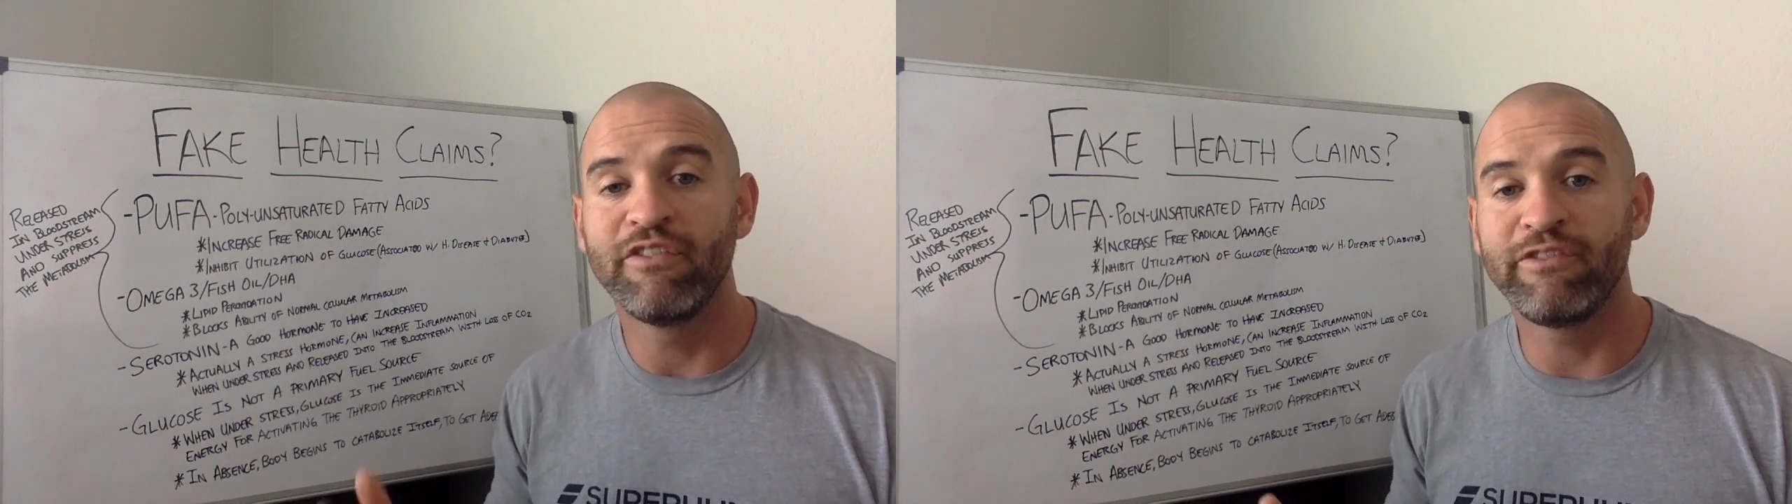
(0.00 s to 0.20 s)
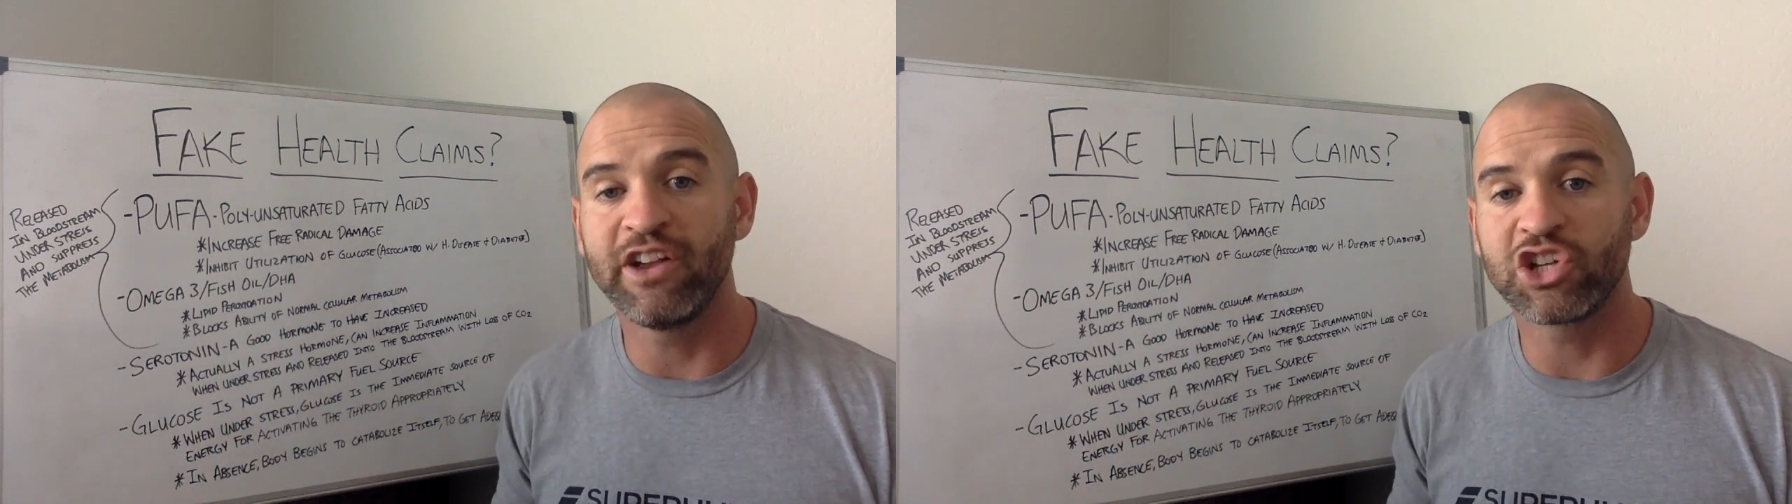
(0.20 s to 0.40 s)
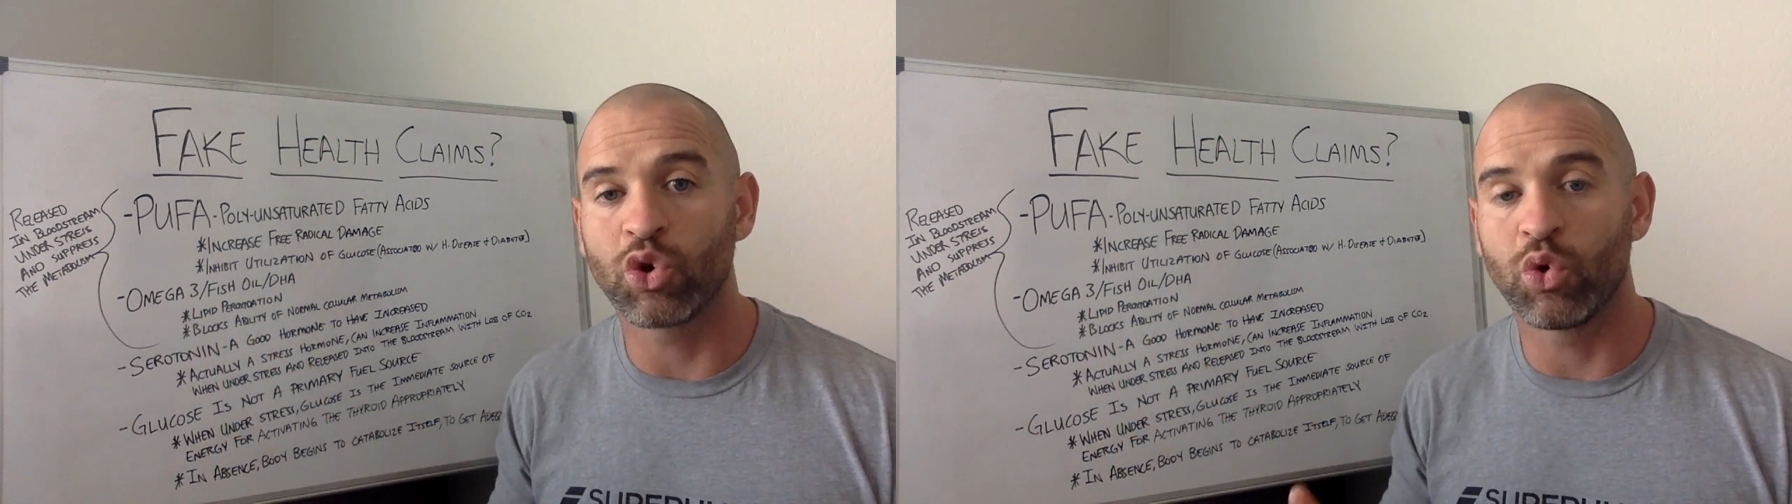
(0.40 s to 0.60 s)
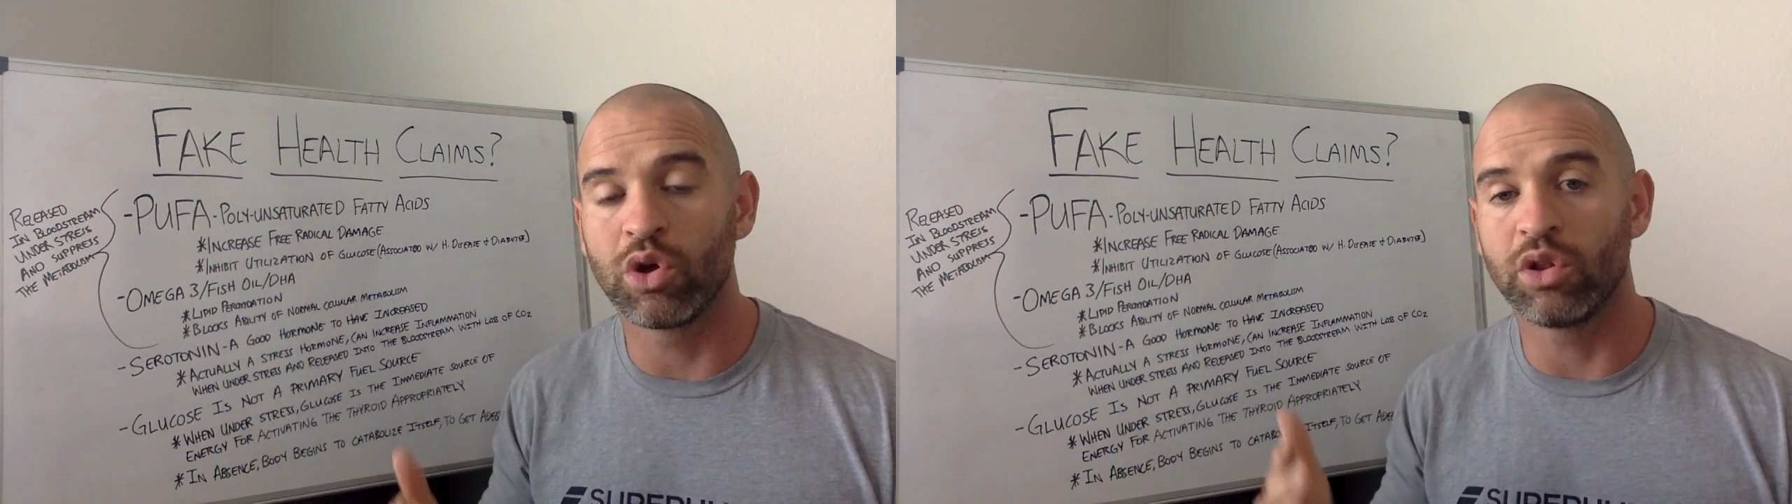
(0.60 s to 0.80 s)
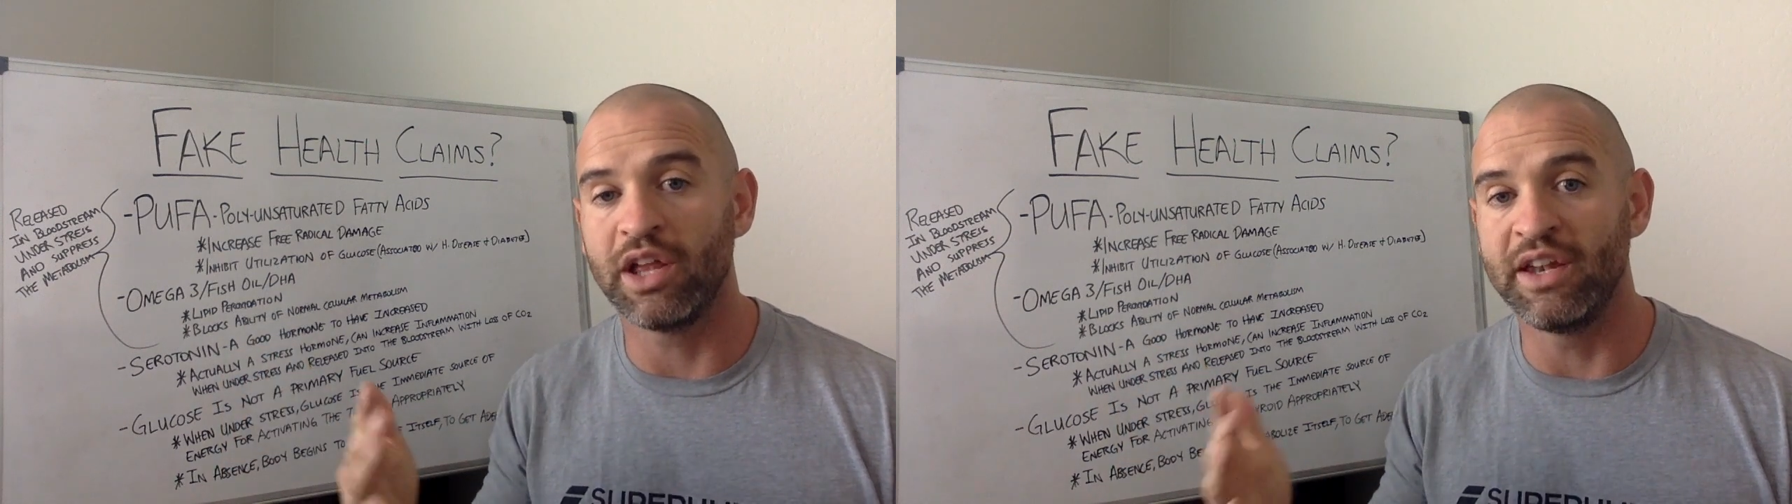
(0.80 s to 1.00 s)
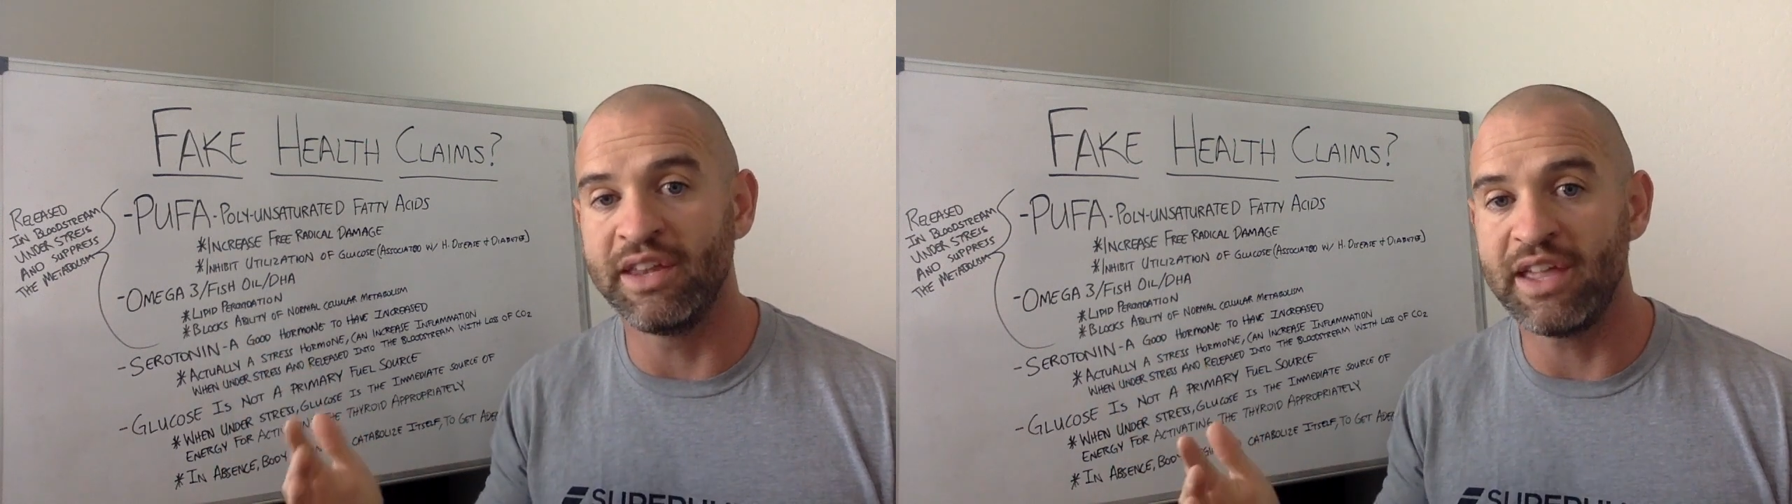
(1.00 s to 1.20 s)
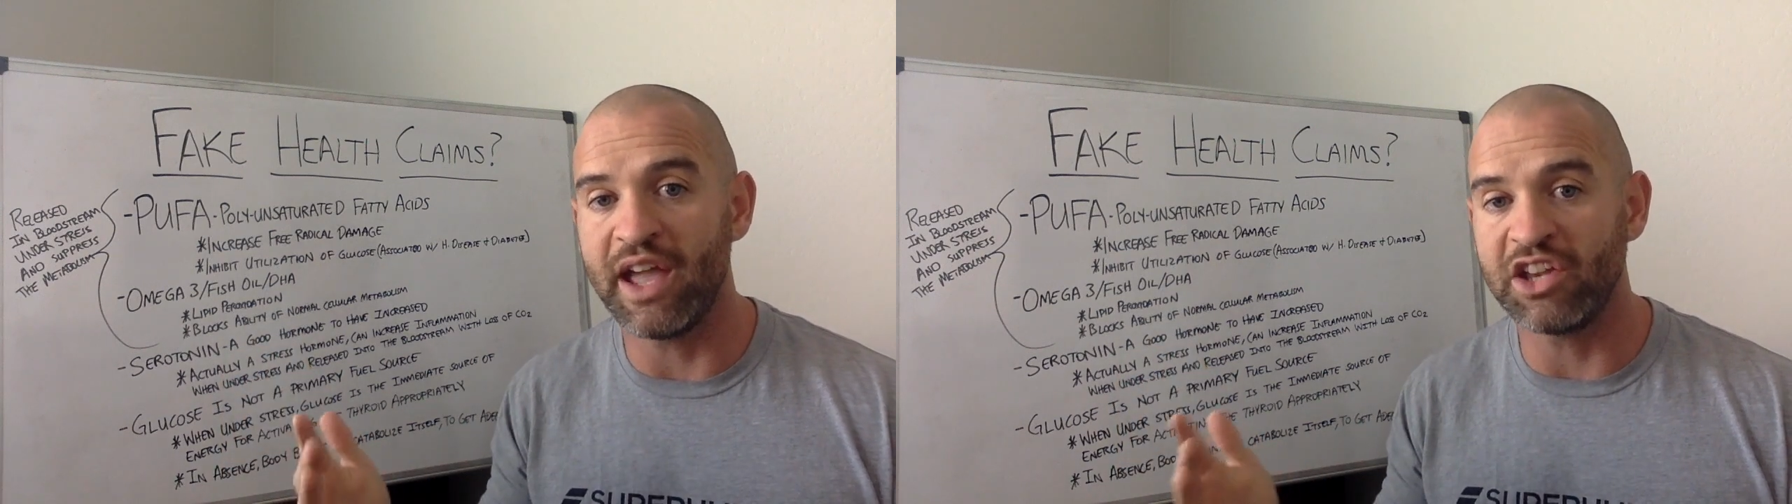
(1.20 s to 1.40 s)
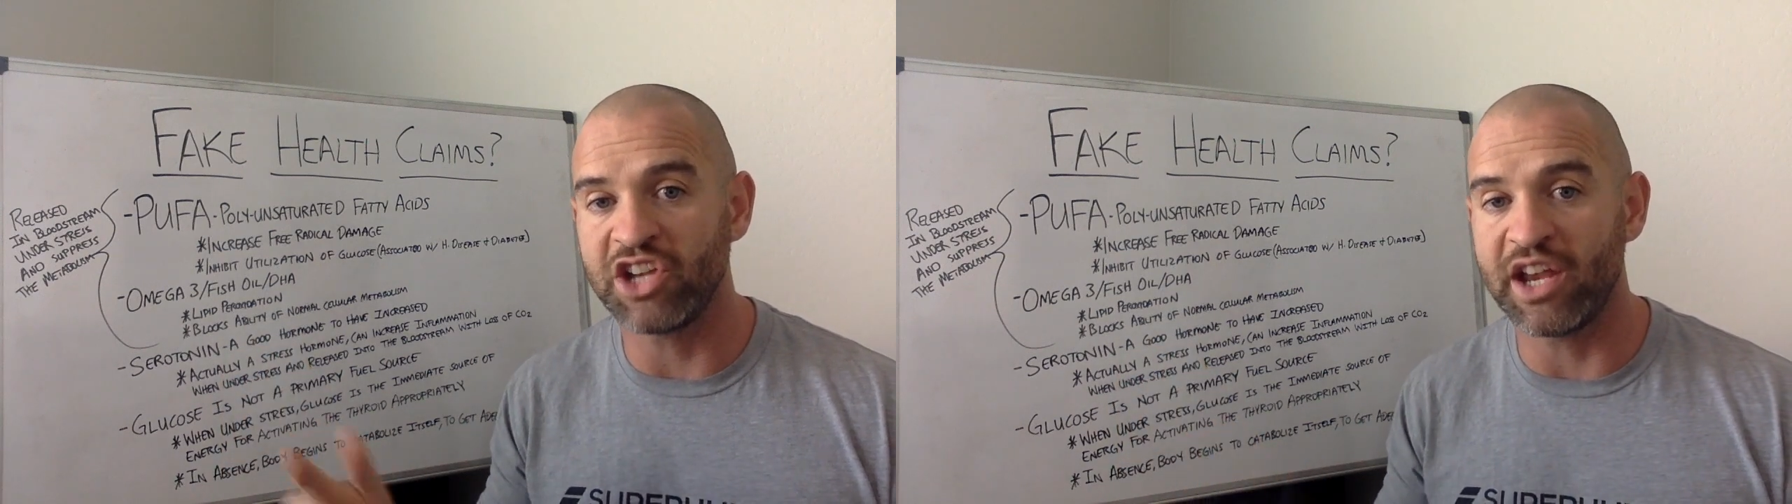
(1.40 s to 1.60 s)
fish oil and
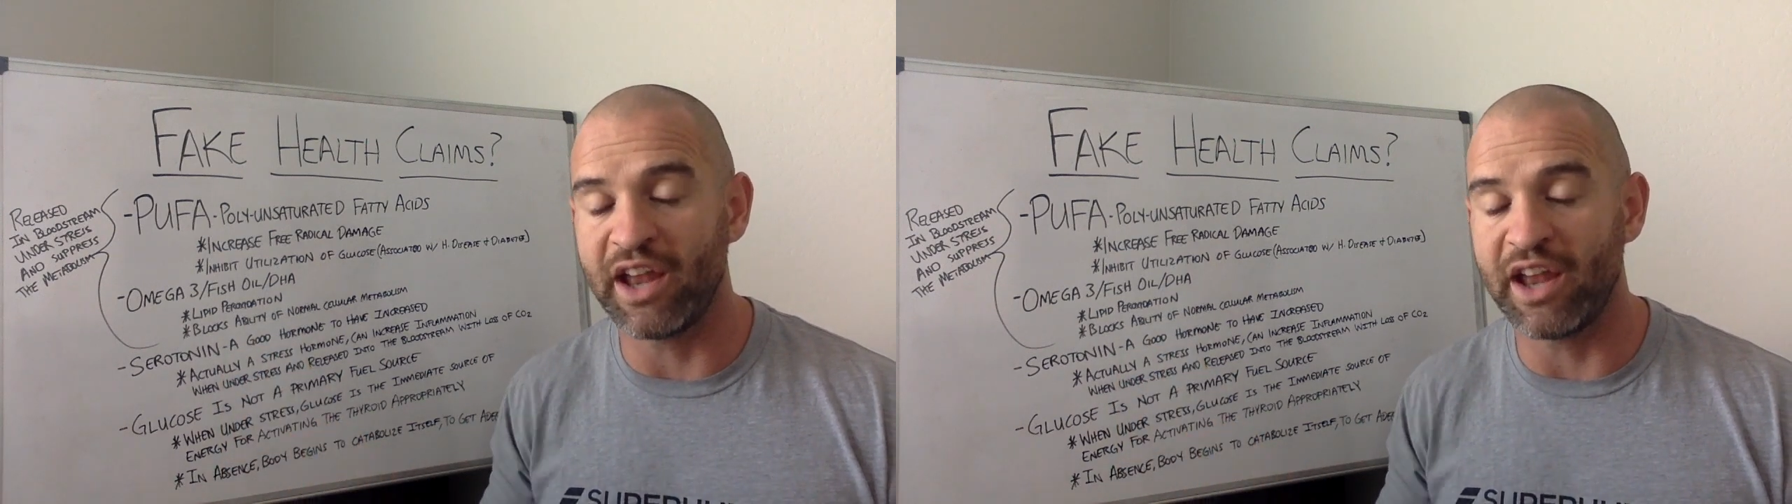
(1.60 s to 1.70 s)
DHA.